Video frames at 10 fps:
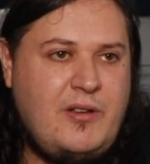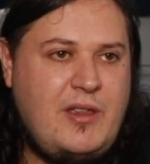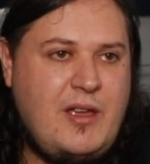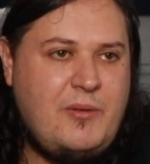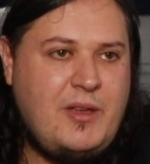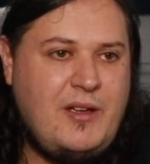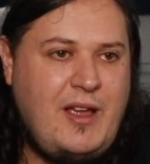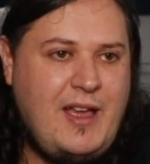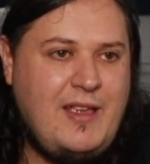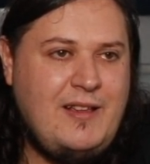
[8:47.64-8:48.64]
There we go.
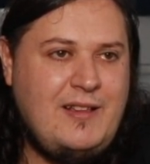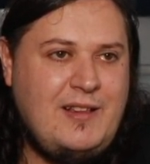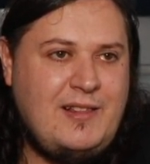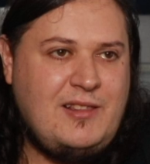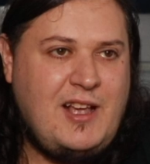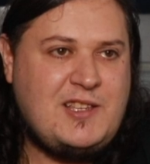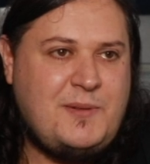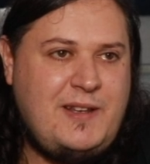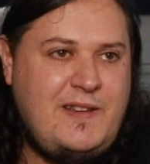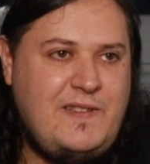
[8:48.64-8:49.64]
Hey, last
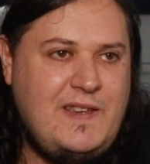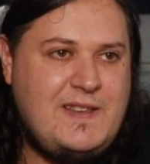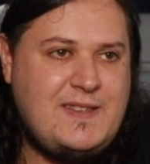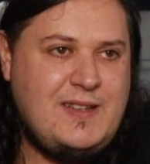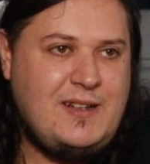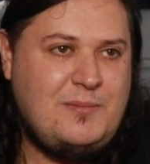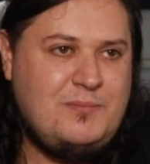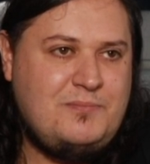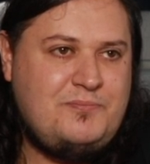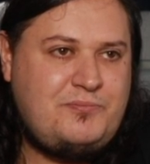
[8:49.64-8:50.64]
time I did this,
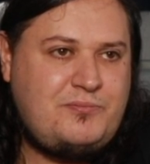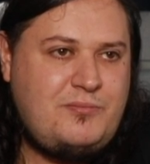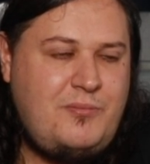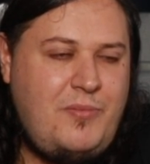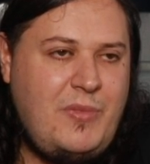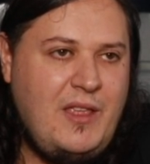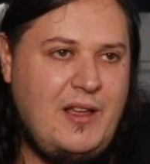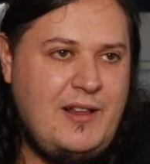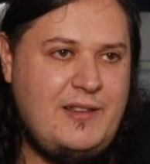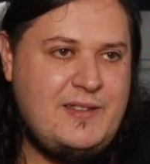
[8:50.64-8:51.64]
this
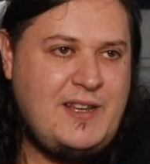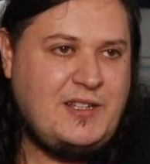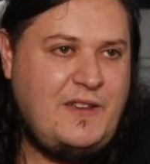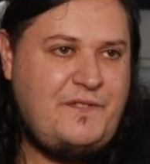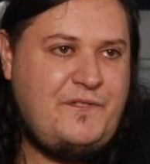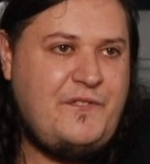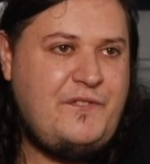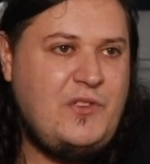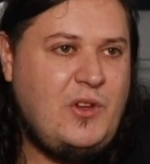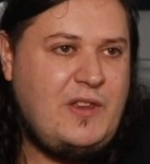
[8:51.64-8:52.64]
is actually
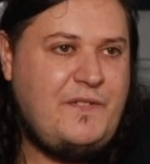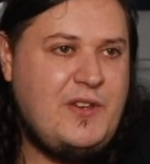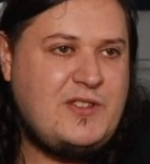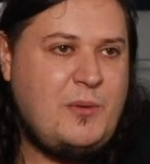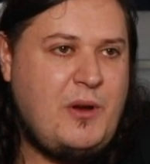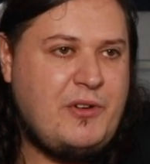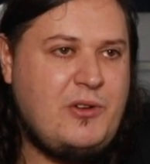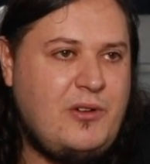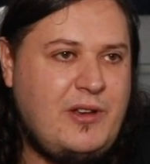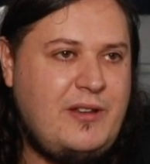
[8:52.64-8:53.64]
not the first time I've
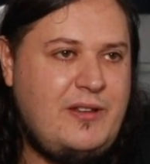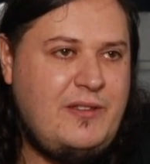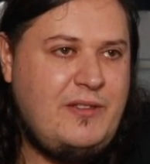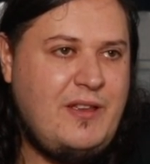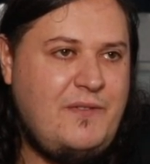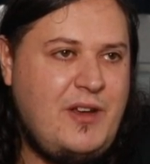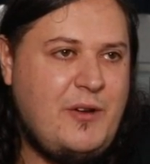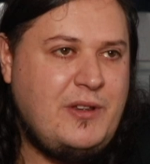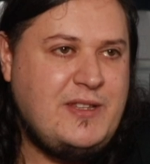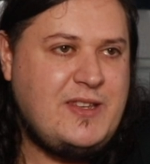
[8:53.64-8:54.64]
recorded a
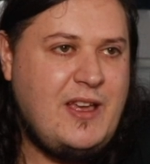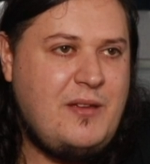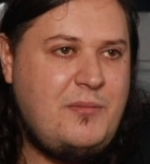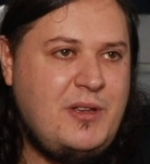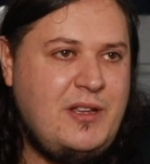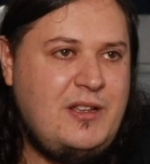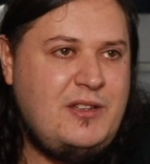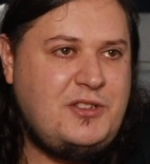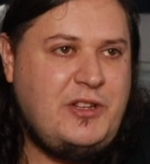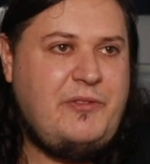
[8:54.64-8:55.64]
video on this game.
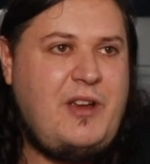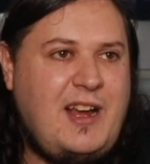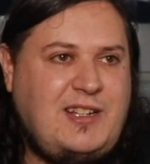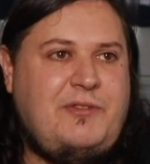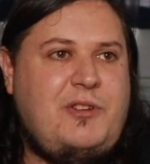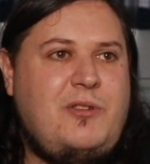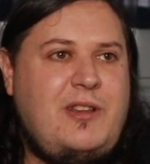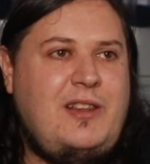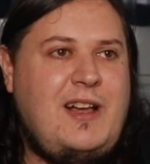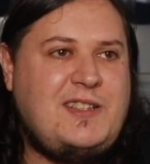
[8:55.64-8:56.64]
Should have actually recorded
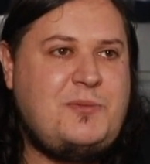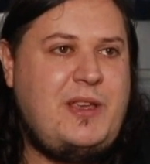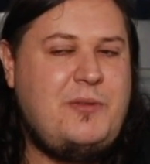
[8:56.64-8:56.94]
it last week.